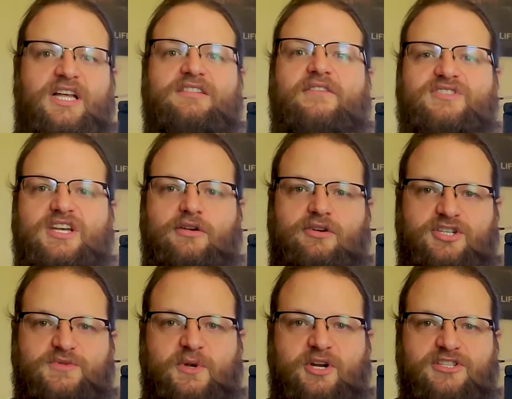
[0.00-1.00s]
I'd love to hear your
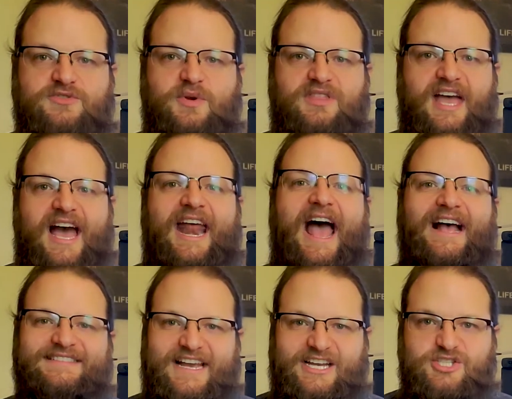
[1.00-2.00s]
experience with that
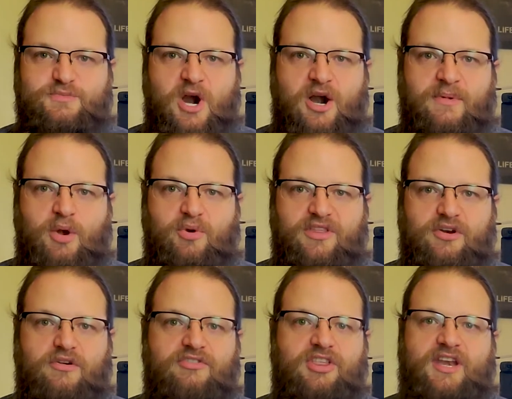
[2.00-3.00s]
as I experiment with
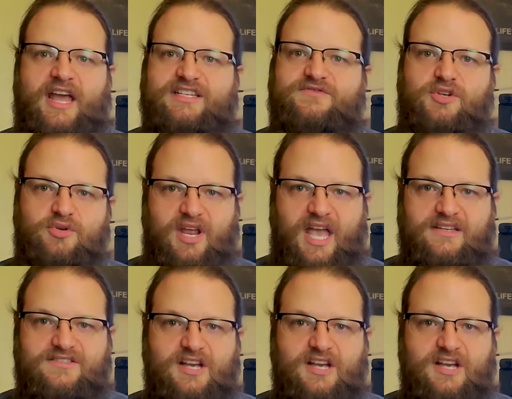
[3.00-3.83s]
it over the next few days.